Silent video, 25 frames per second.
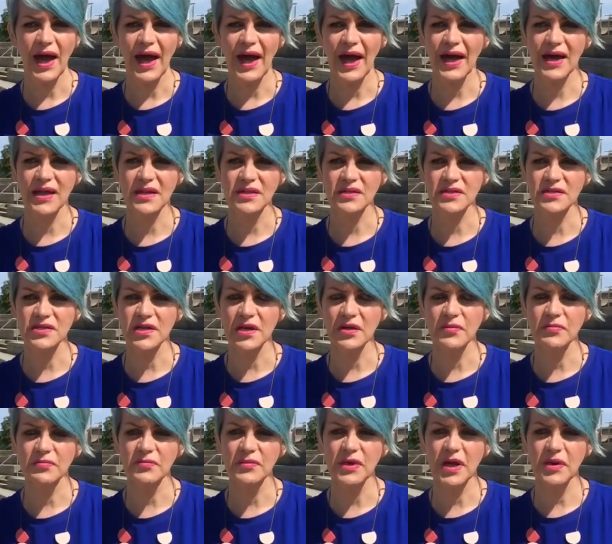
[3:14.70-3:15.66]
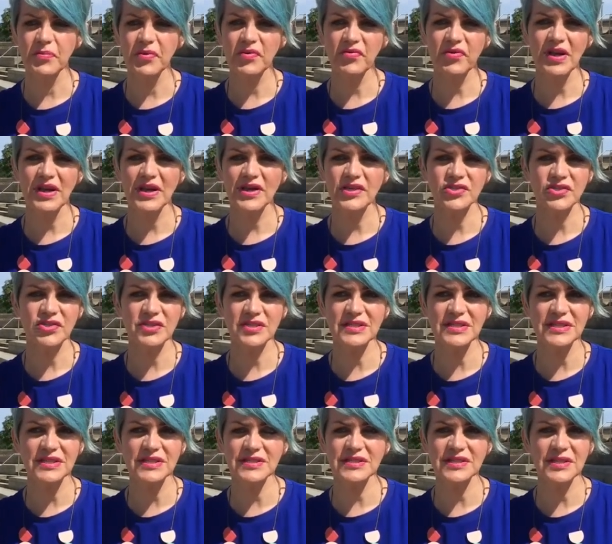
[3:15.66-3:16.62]
and um, it'll be really
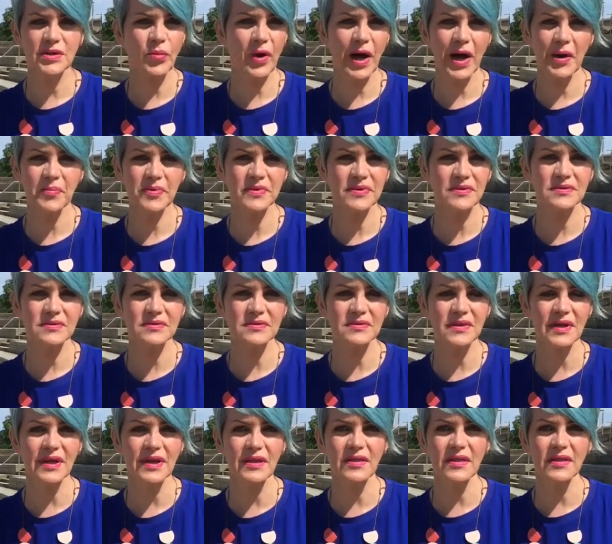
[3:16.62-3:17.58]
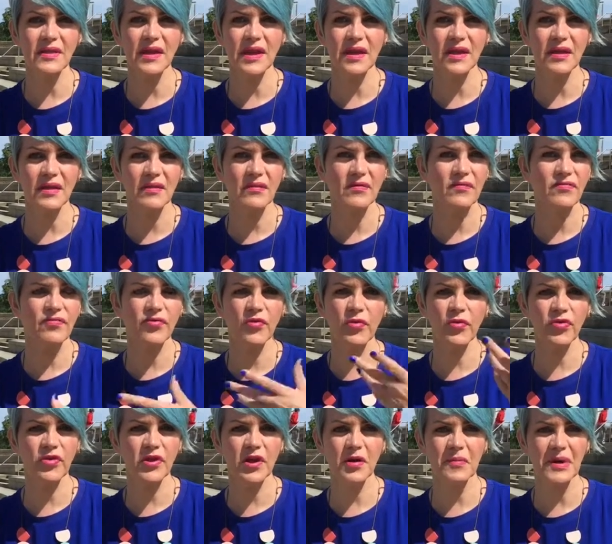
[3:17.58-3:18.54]
interesting to see what happens in the
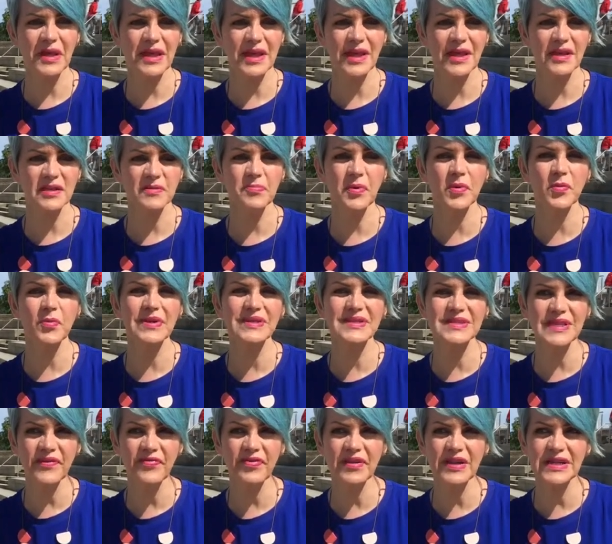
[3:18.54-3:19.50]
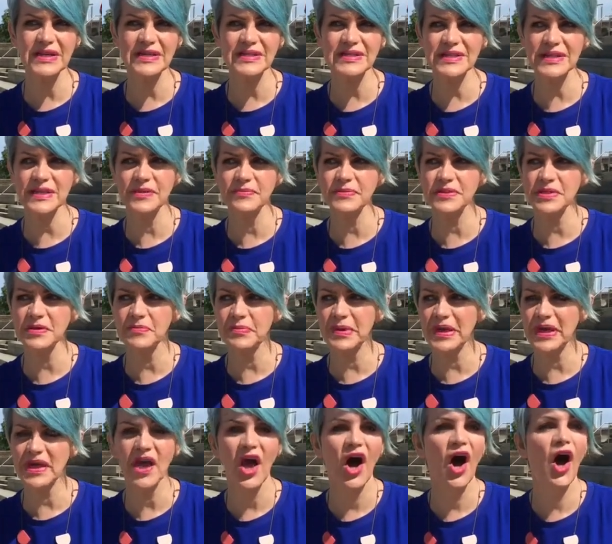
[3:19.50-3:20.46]
forthcoming years. But we definitely seem to
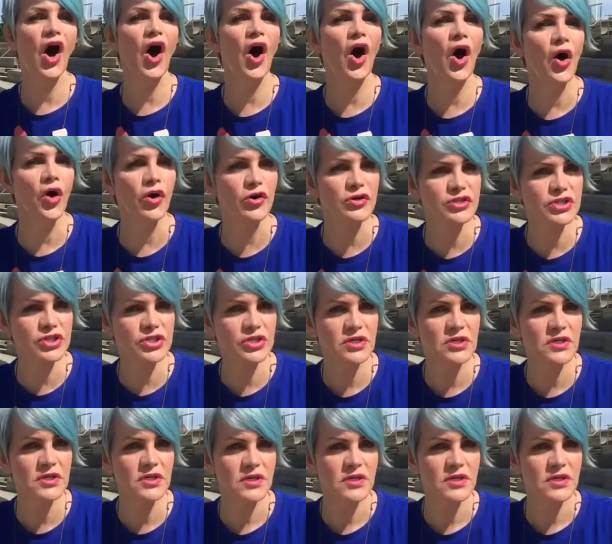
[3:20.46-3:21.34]
be hot,